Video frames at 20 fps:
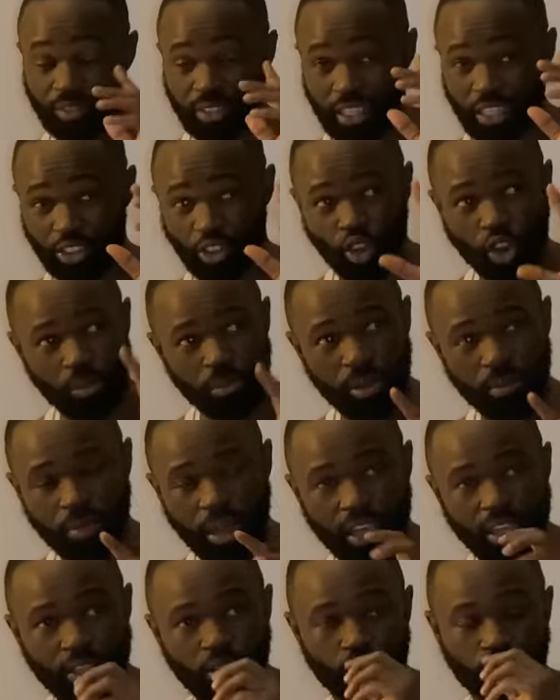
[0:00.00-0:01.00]
Then Kobbie
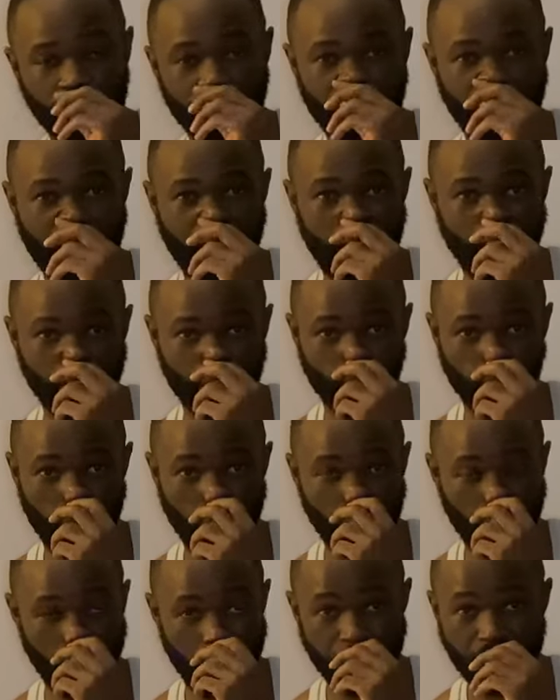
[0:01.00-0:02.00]
Mainoo was there as
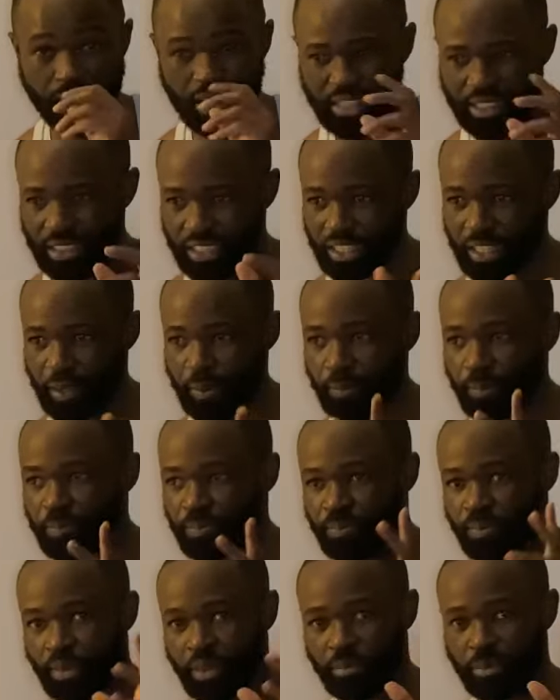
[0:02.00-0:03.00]
well. I missed him,
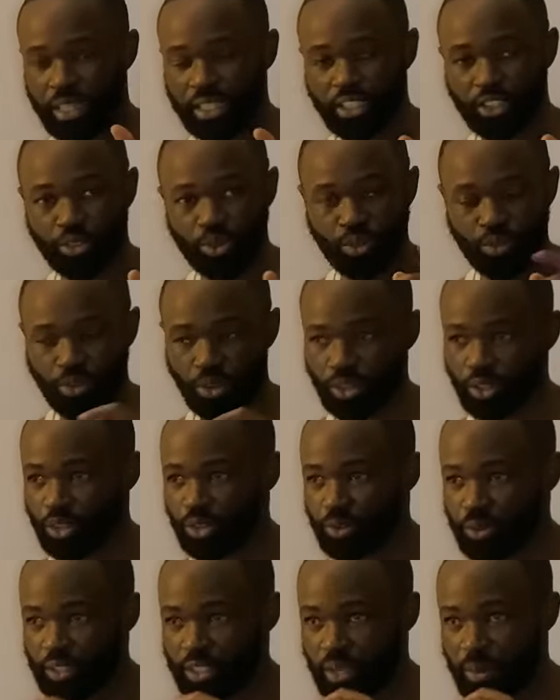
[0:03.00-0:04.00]
but he took
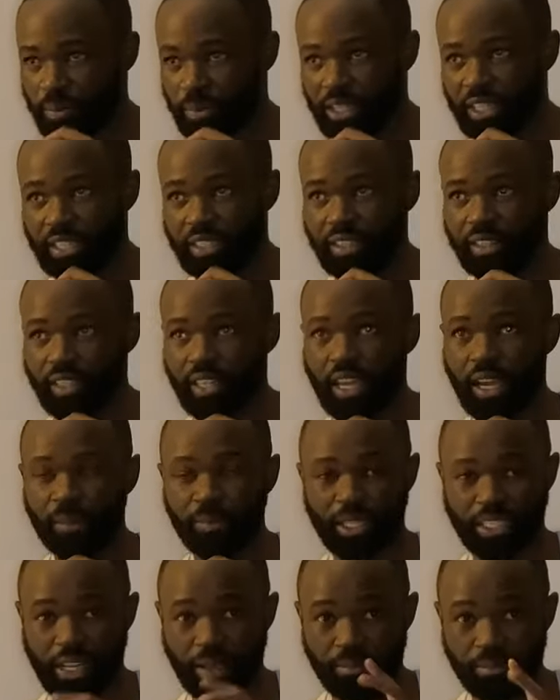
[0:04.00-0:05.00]
photos with some kids there,
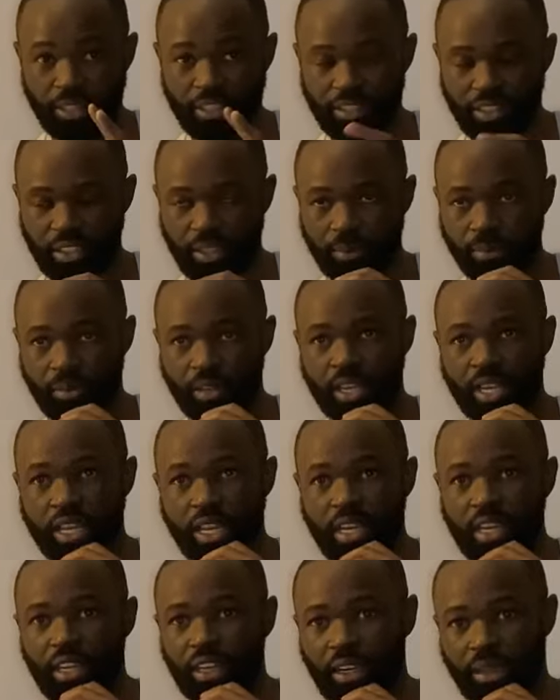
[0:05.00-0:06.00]
but I missed him.
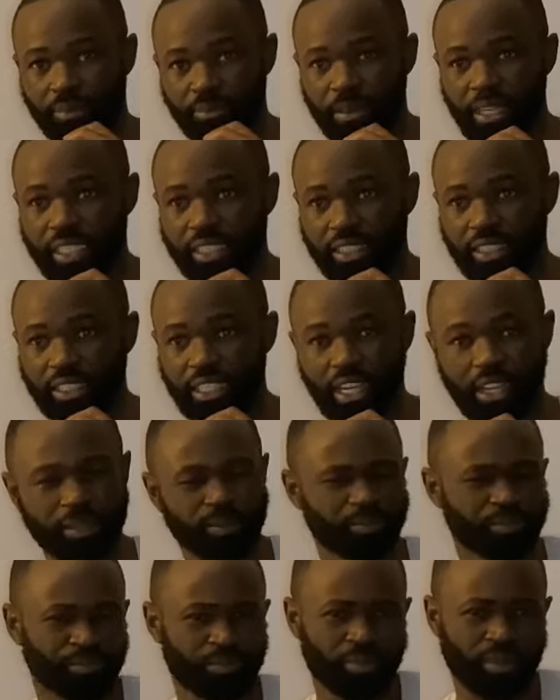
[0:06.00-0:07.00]
But
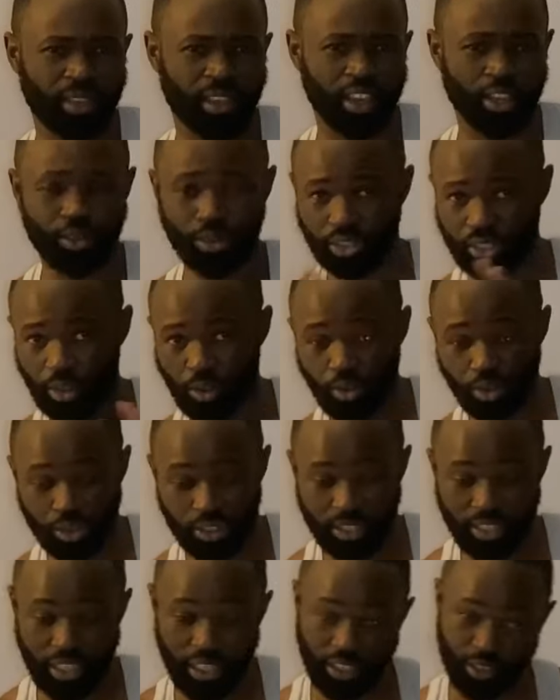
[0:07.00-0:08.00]
yeah, it was a
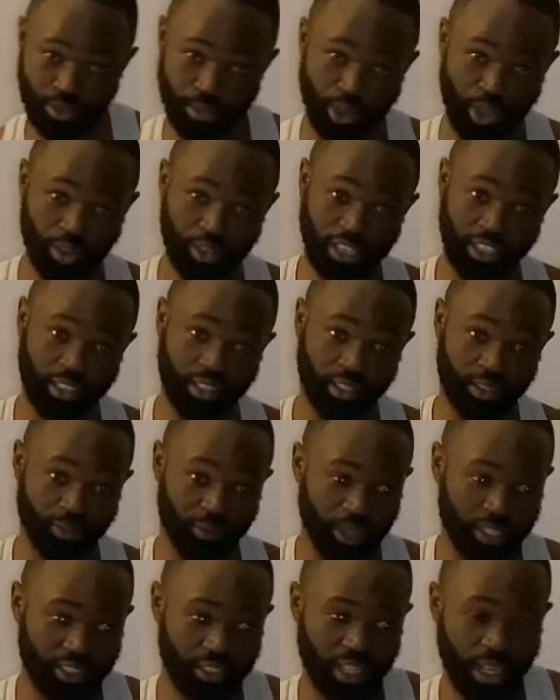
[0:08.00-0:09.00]
good day, to be honest.
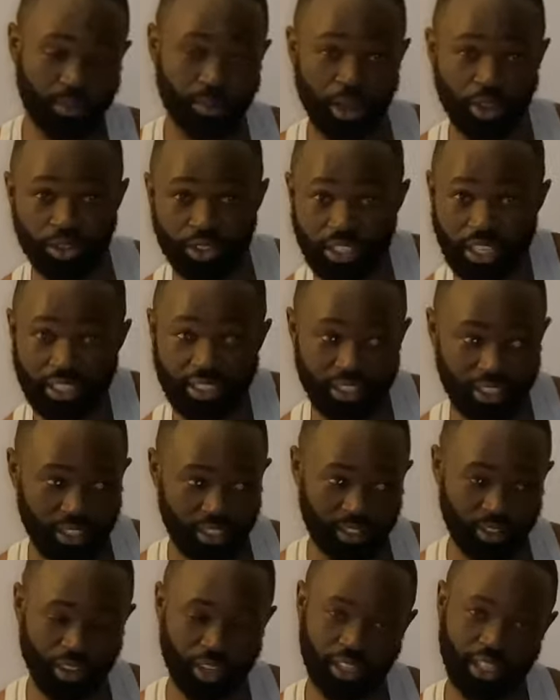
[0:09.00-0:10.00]
First time I was at
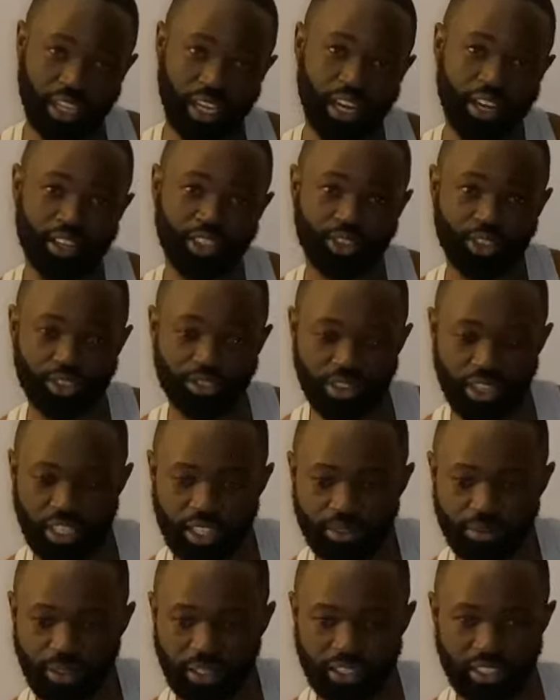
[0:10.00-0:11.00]
the Carrington
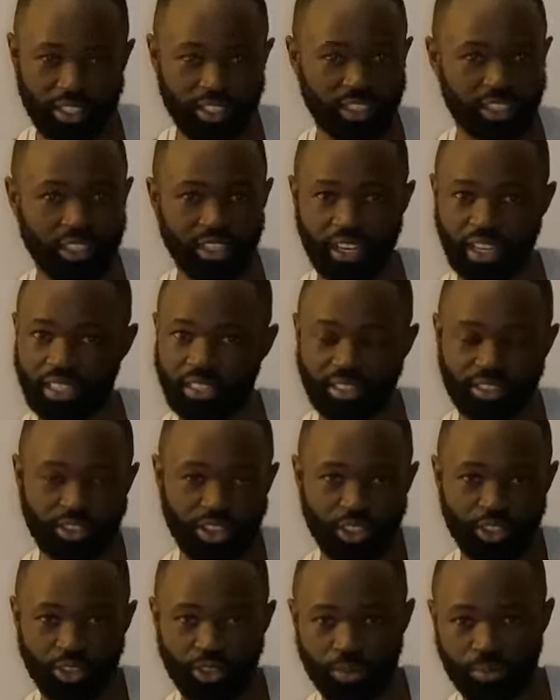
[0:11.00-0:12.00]
training facility, and
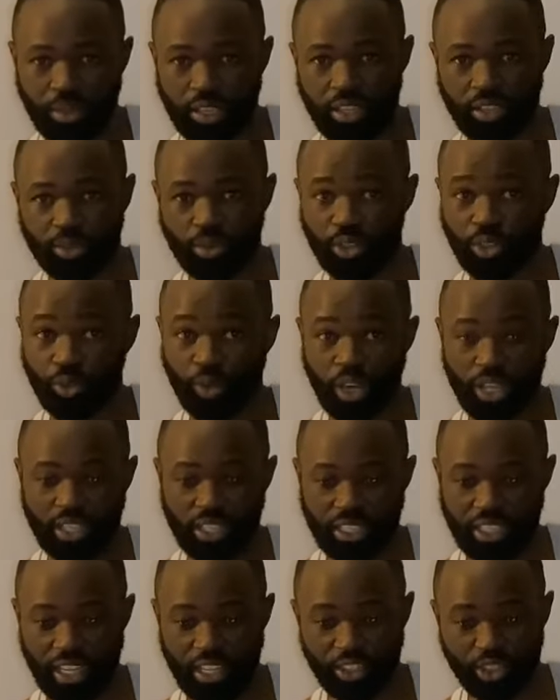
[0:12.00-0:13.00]
trust you me, it was
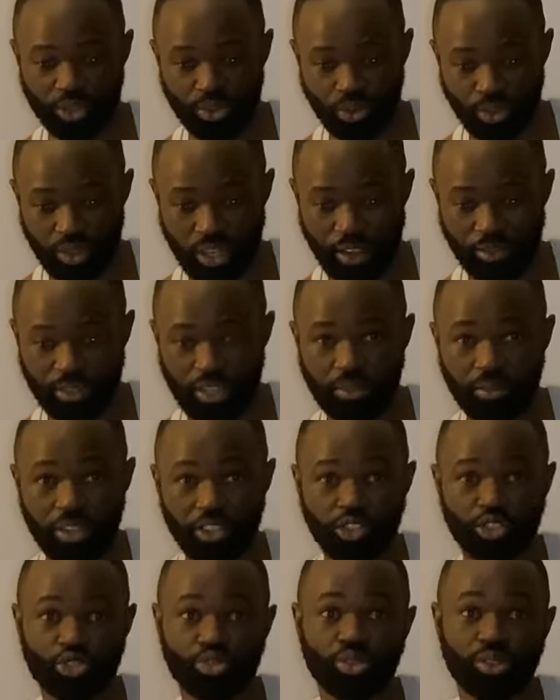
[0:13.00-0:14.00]
worth it. I've
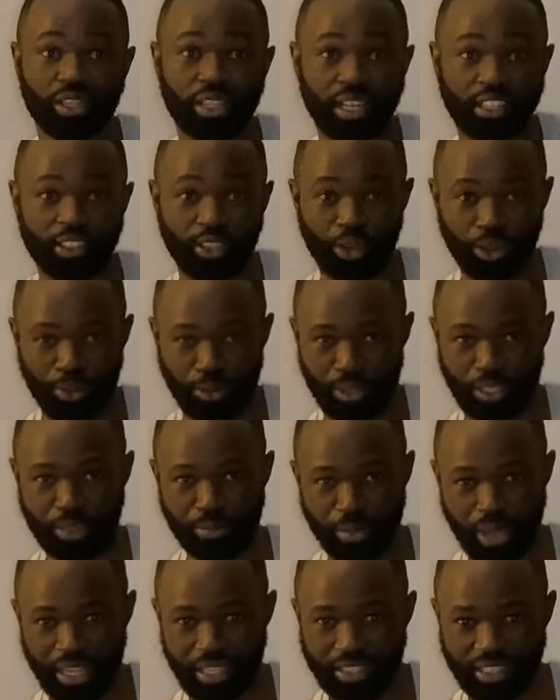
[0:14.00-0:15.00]
never stood that long
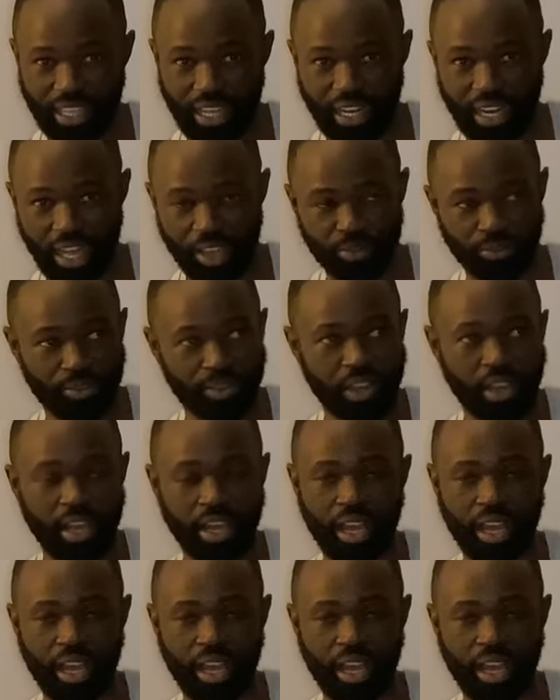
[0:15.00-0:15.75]
in my entire life.